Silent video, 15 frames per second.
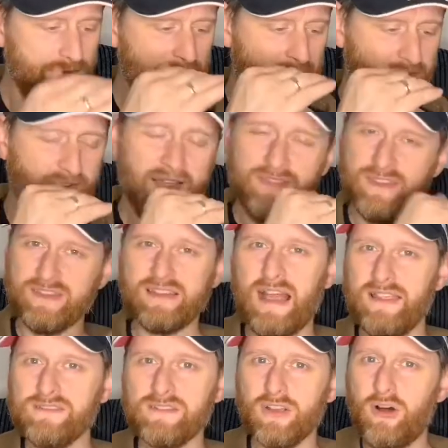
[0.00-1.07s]
the fact this
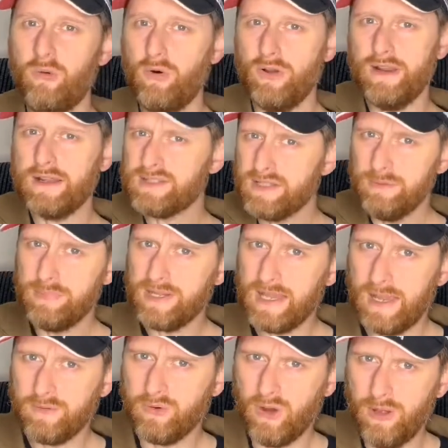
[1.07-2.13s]
hasn't got one actually
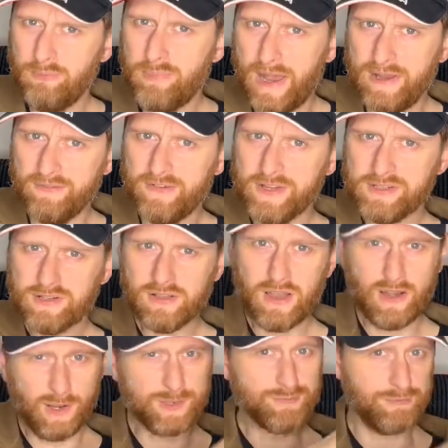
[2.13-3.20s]
became quite beneficial.
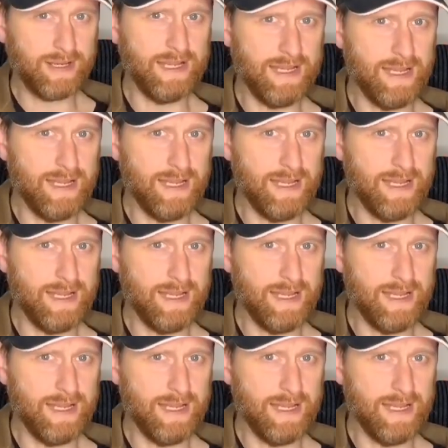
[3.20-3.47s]
I was really